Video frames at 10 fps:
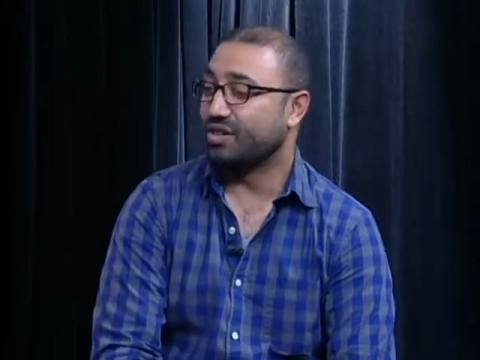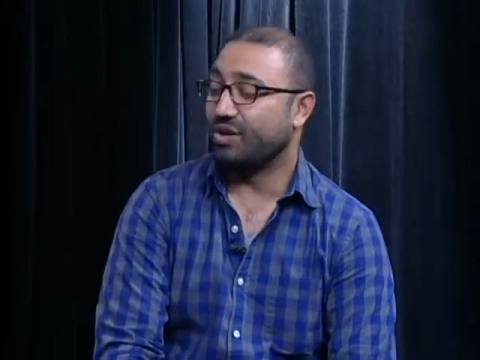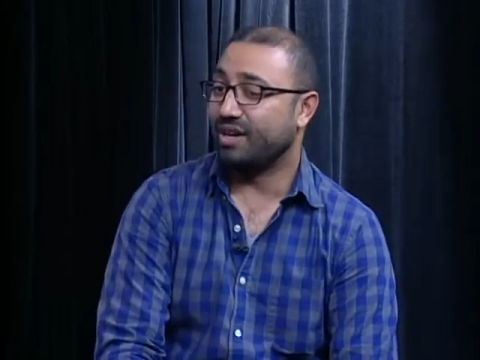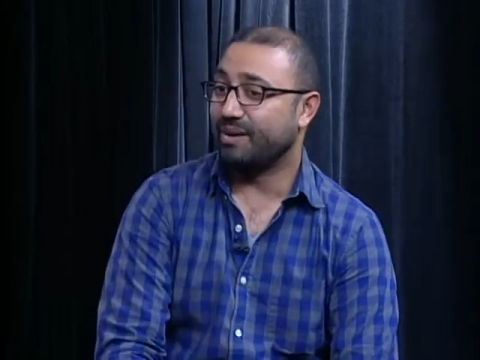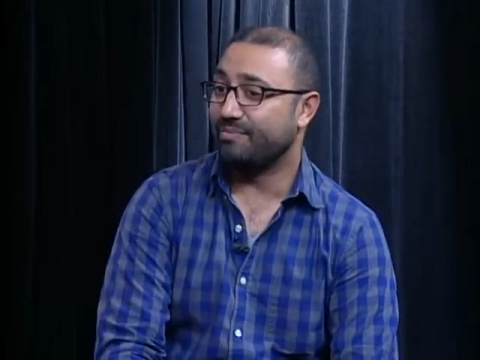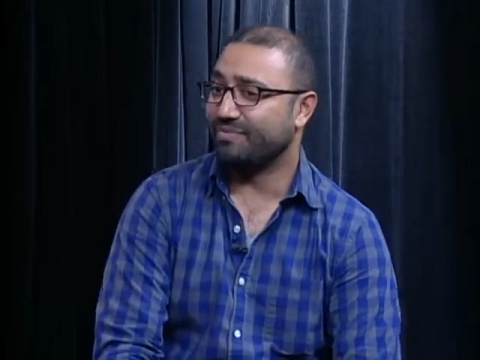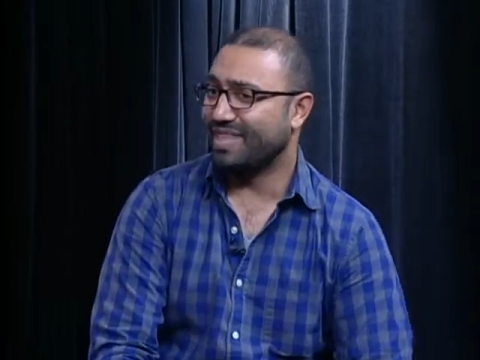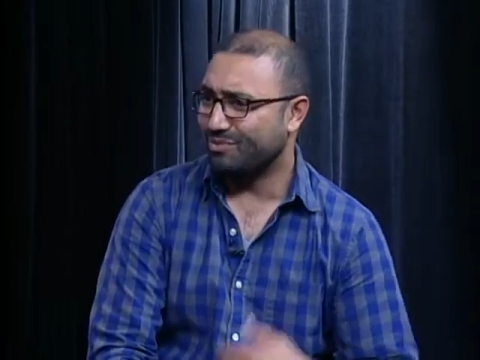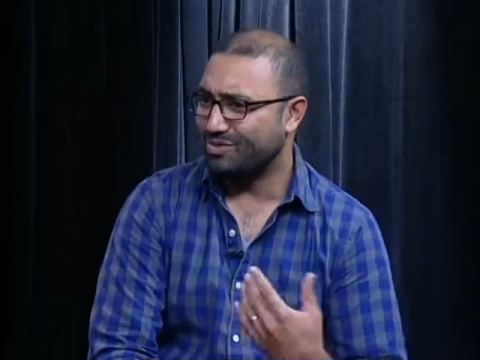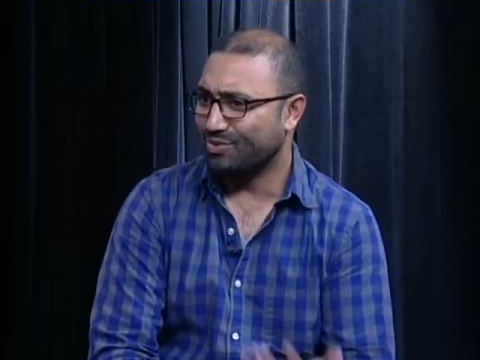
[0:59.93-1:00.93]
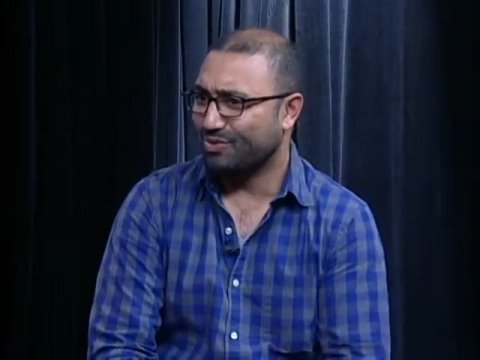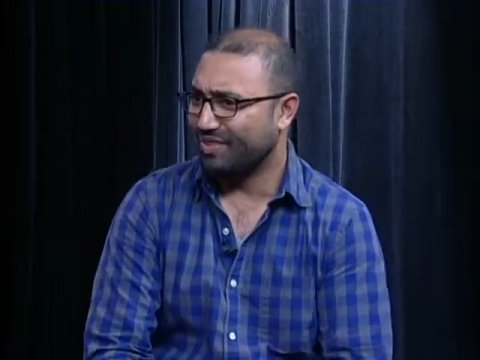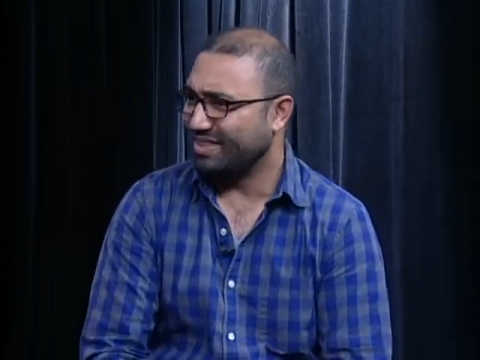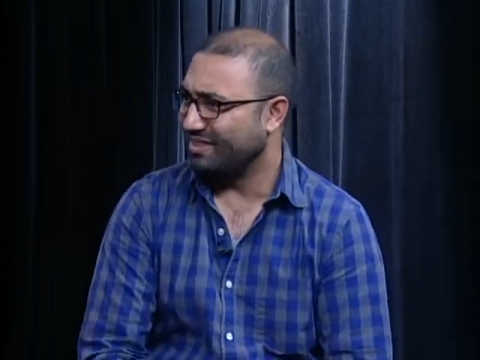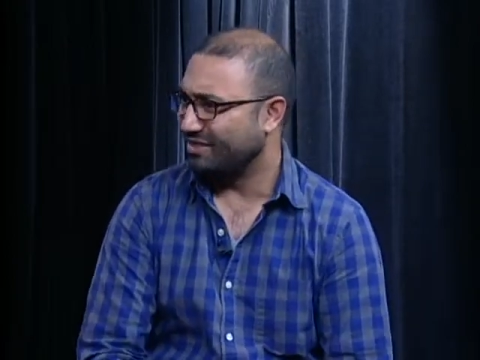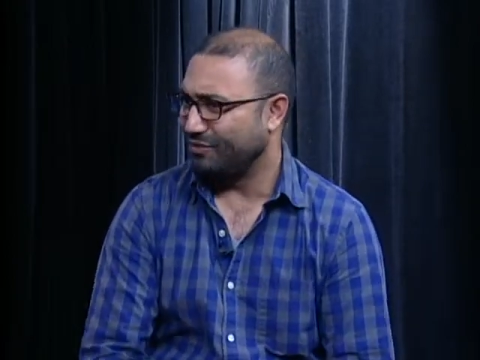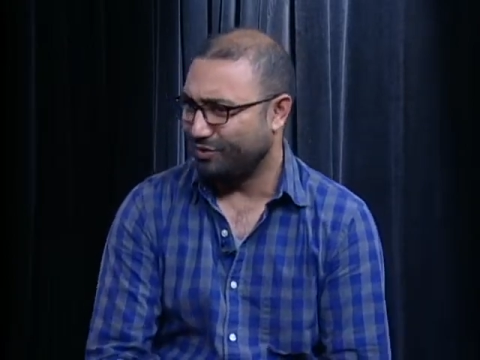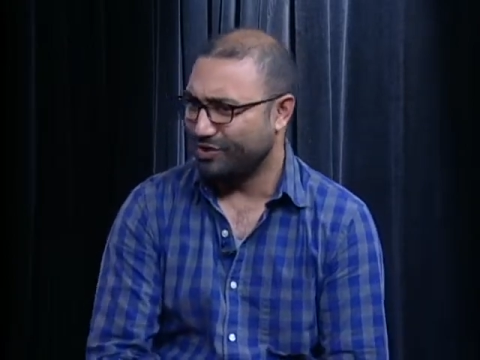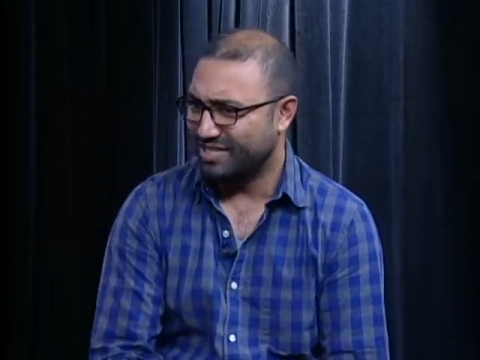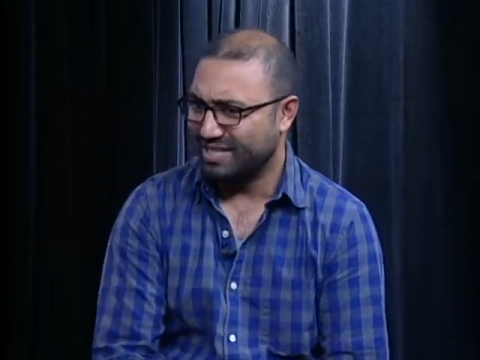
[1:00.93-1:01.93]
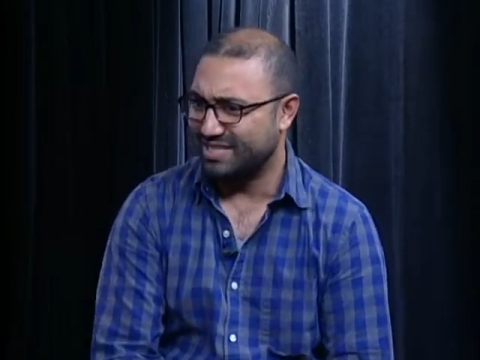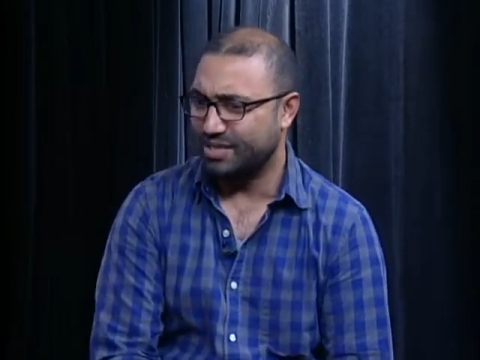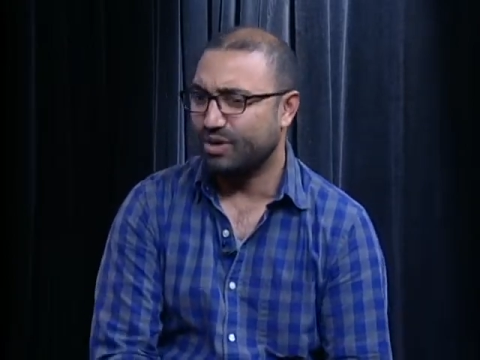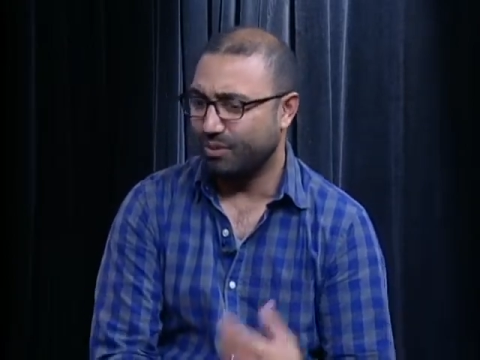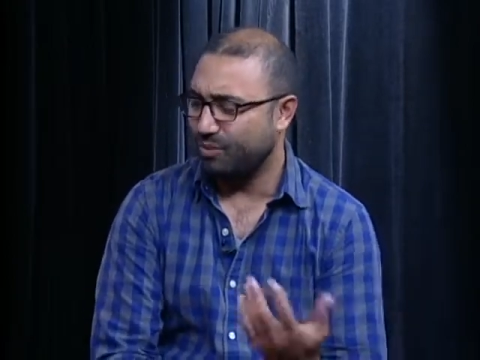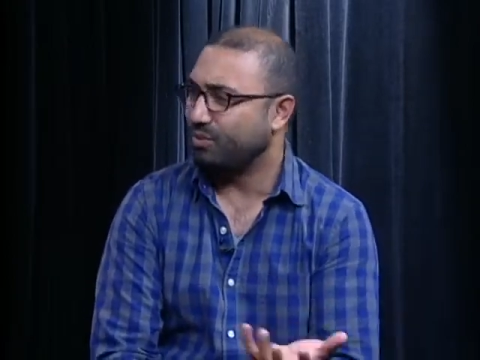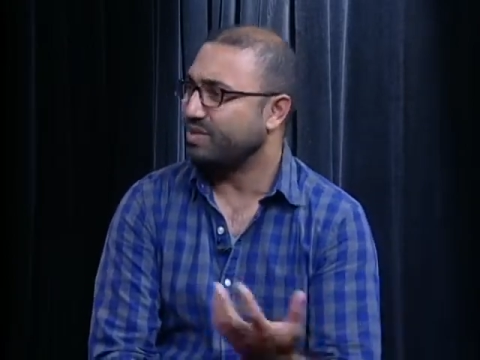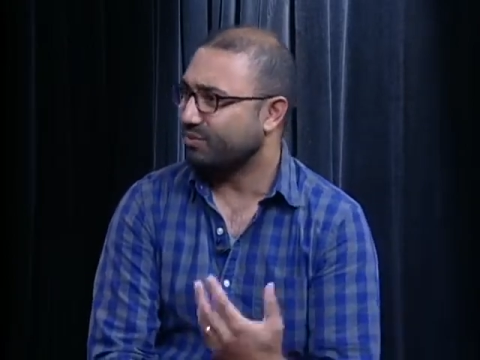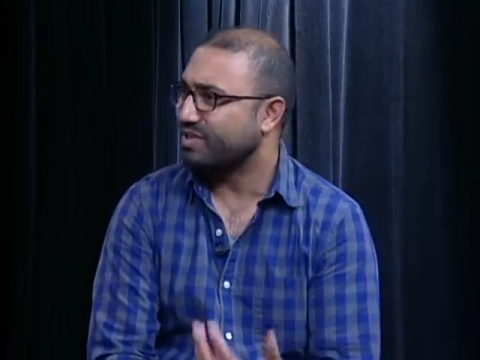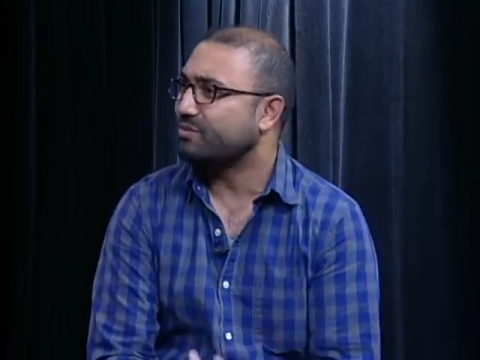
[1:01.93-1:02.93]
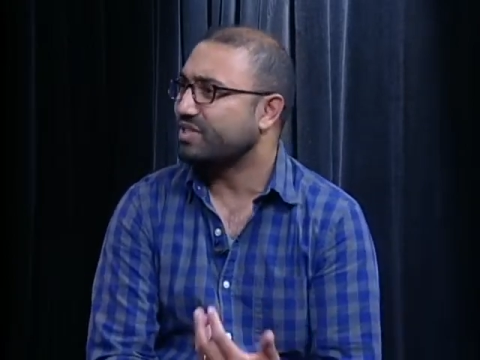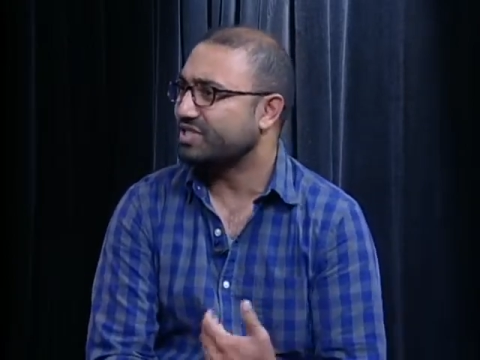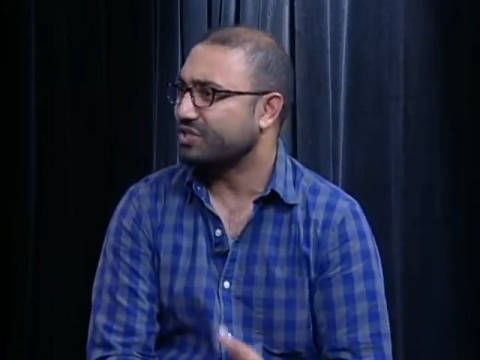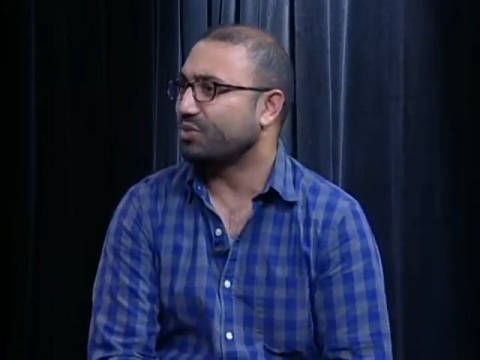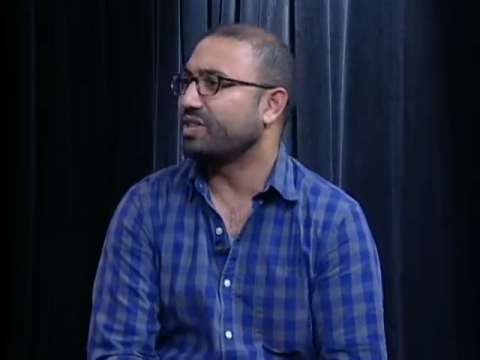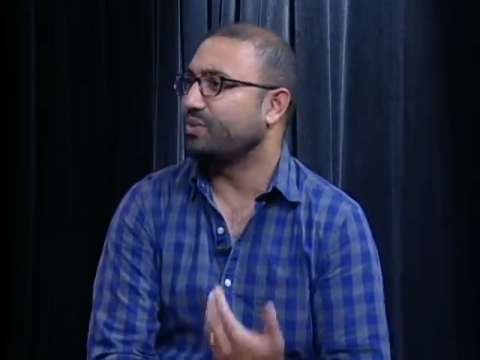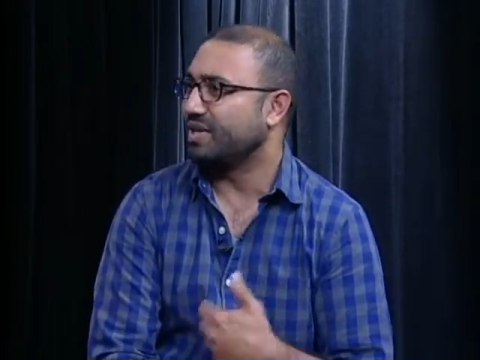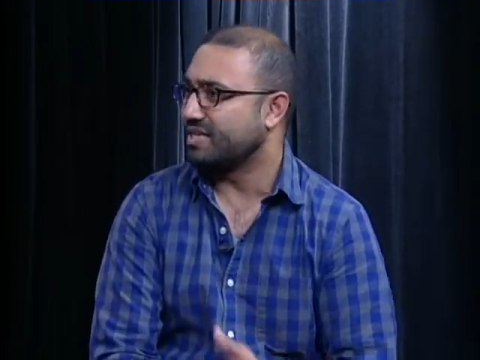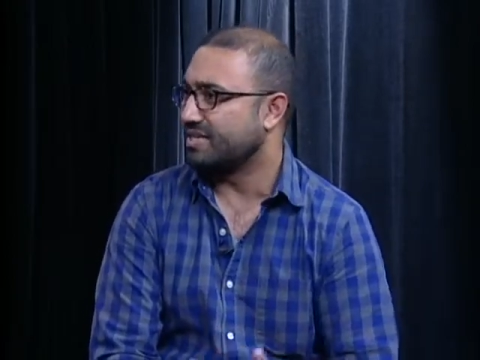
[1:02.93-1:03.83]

So um, that was sort of like the, the first thing that said, okay, well, what, what, what is the story that we can